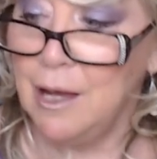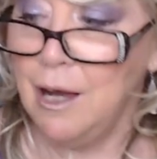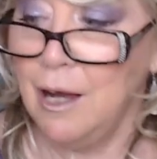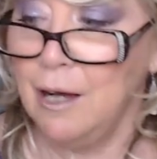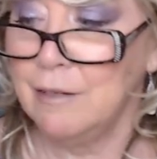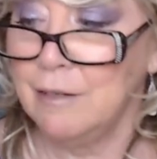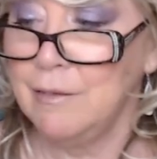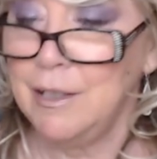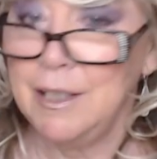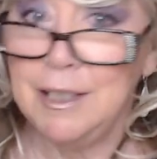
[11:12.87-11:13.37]

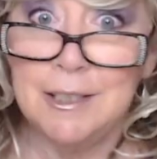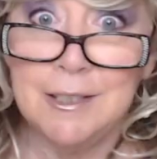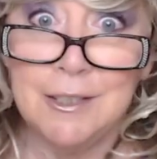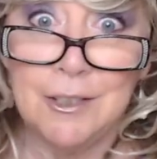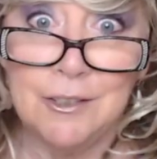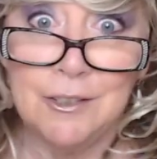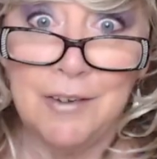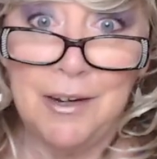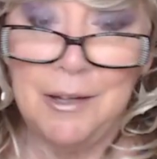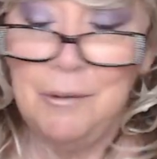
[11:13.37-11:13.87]
Alrighty,
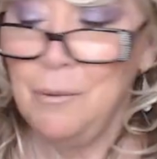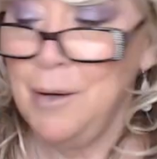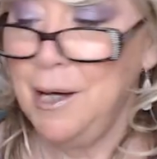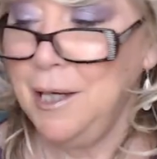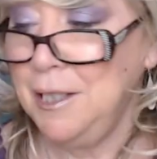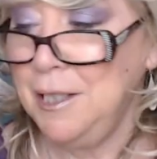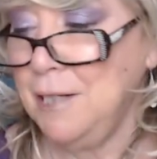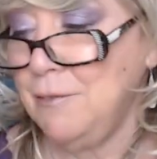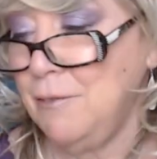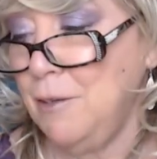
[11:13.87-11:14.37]
so great
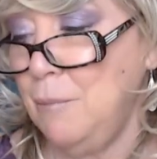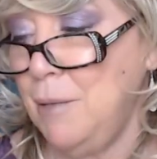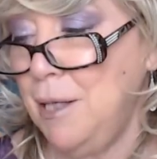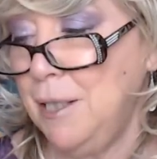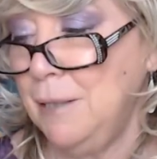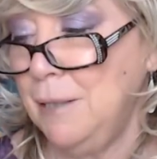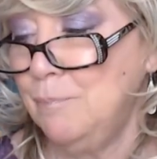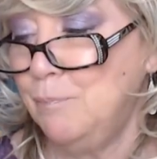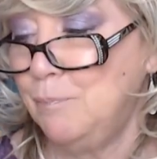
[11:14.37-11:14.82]
wine, everybody.